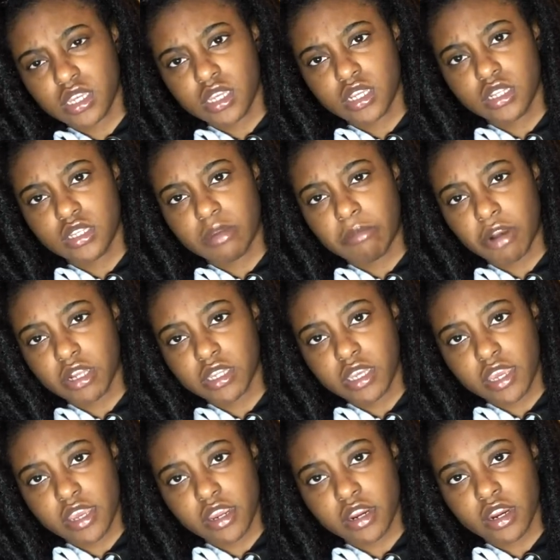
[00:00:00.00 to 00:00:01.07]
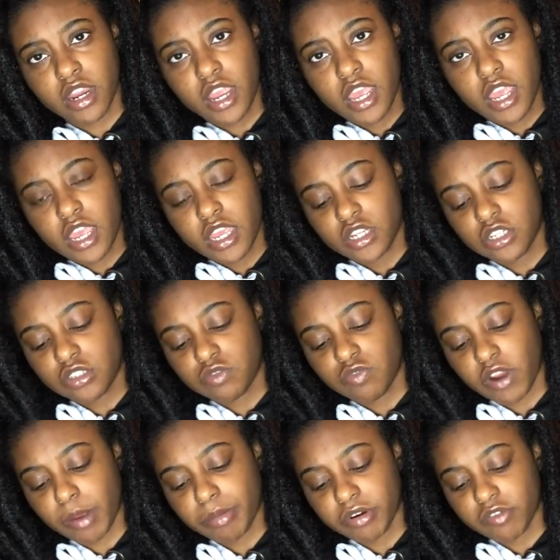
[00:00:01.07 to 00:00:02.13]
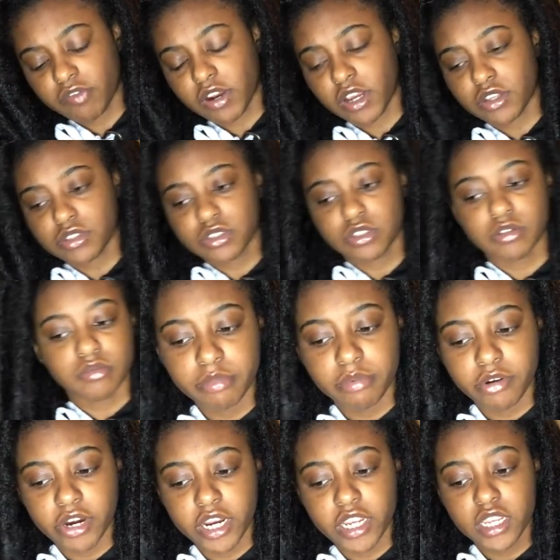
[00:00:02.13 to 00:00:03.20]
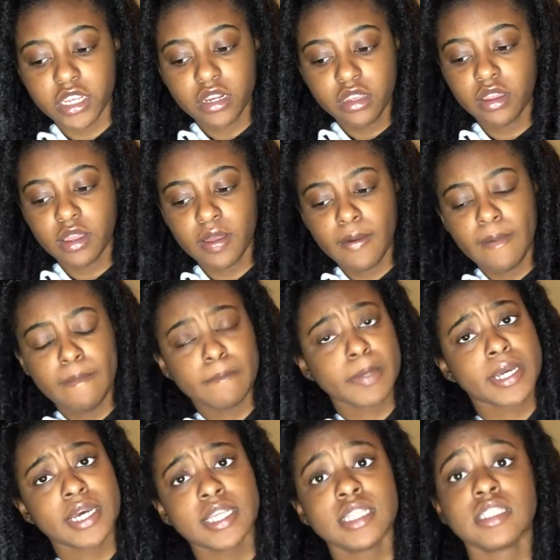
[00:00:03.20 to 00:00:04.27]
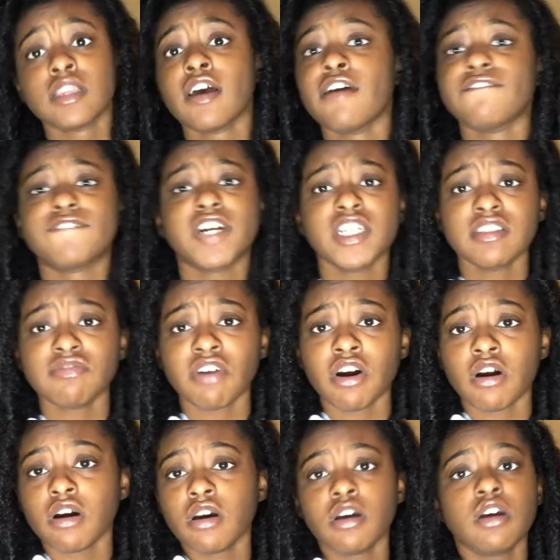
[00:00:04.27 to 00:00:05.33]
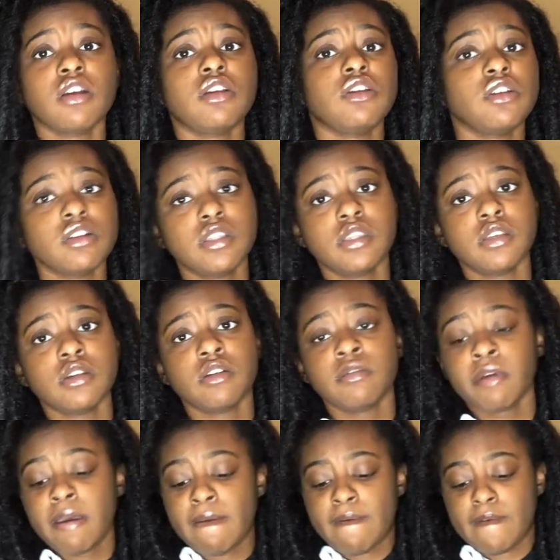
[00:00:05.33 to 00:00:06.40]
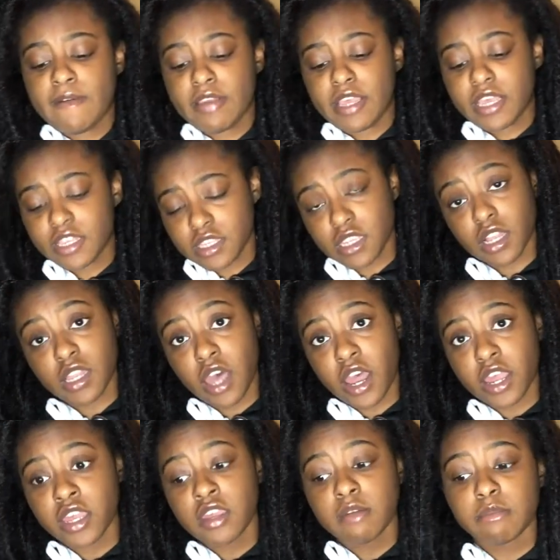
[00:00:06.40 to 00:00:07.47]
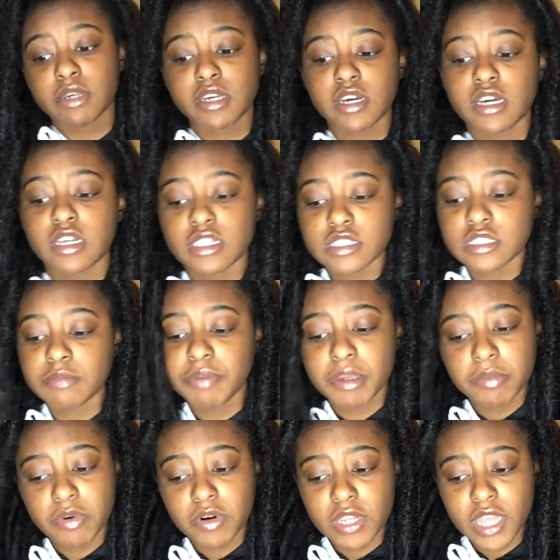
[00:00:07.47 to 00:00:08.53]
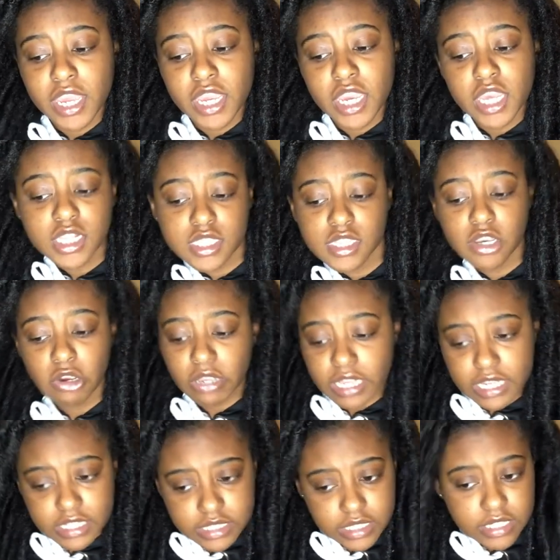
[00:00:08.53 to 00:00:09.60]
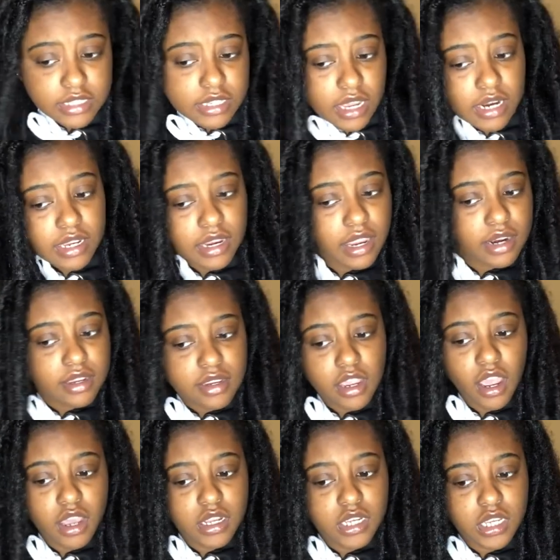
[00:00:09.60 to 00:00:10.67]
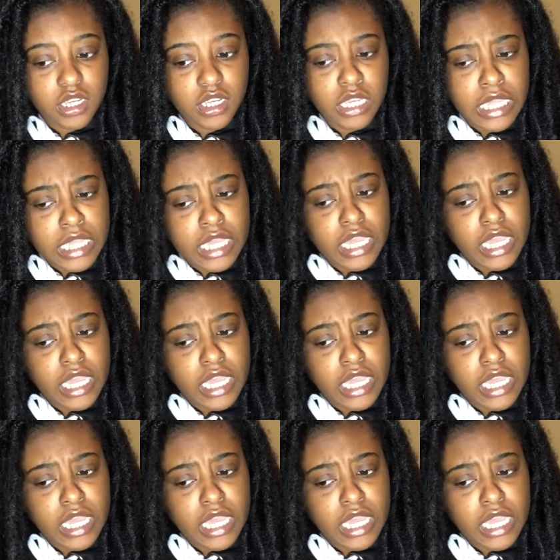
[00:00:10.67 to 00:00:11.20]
then the Molly hair and just wrap it around the braid. Because first of all, YouTube is a lie, because the people are like, it's so easy, yada yada yada.